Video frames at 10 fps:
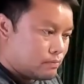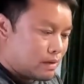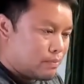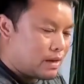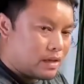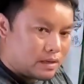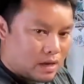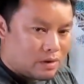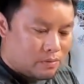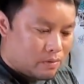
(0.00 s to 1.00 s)
maybe
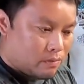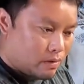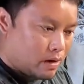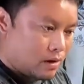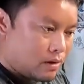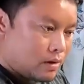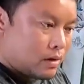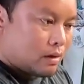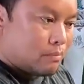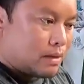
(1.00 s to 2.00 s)
8K rear,
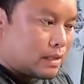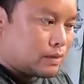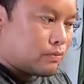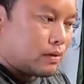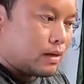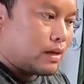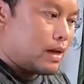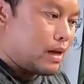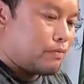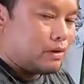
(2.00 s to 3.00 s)
but that's for like a
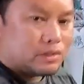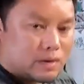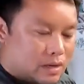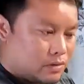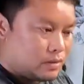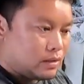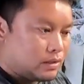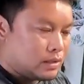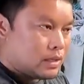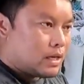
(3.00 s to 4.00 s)
heavy track
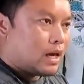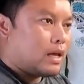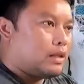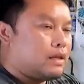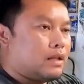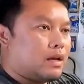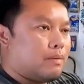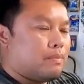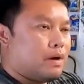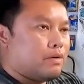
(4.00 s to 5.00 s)
usage. Anything like
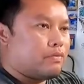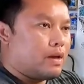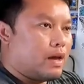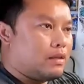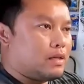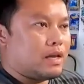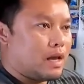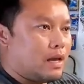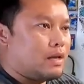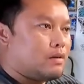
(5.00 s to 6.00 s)
above
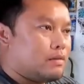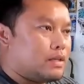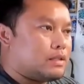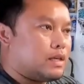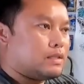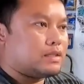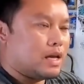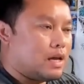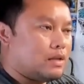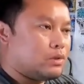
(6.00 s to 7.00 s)
8K, like say
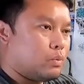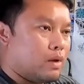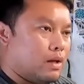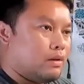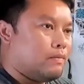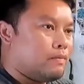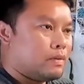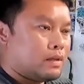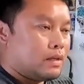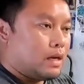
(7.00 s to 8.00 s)
10, 12,
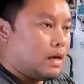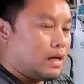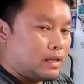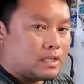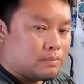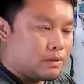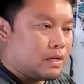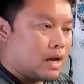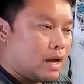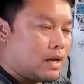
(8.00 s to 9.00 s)
that's
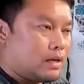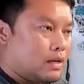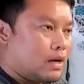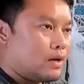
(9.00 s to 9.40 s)
pretty high.